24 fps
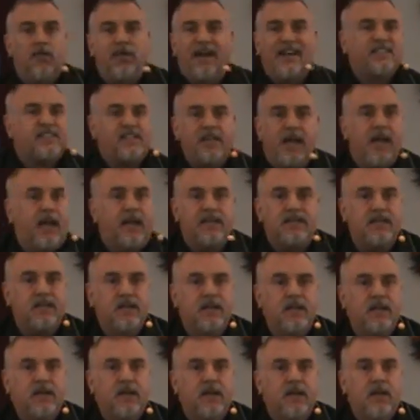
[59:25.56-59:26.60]
That's it.
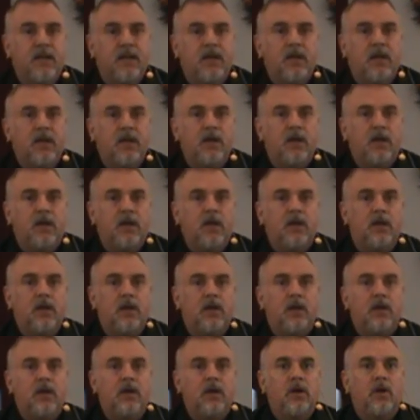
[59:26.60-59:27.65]

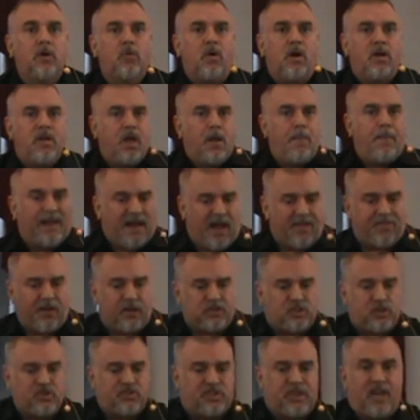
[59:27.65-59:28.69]
Well, but I
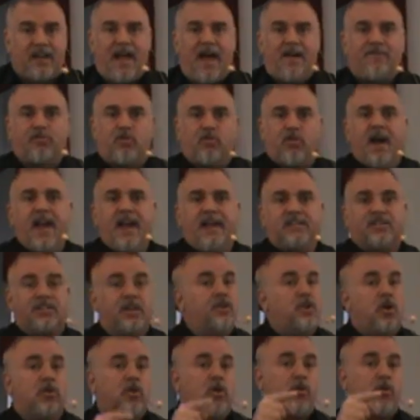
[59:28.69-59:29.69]
thought you said have grace, and no,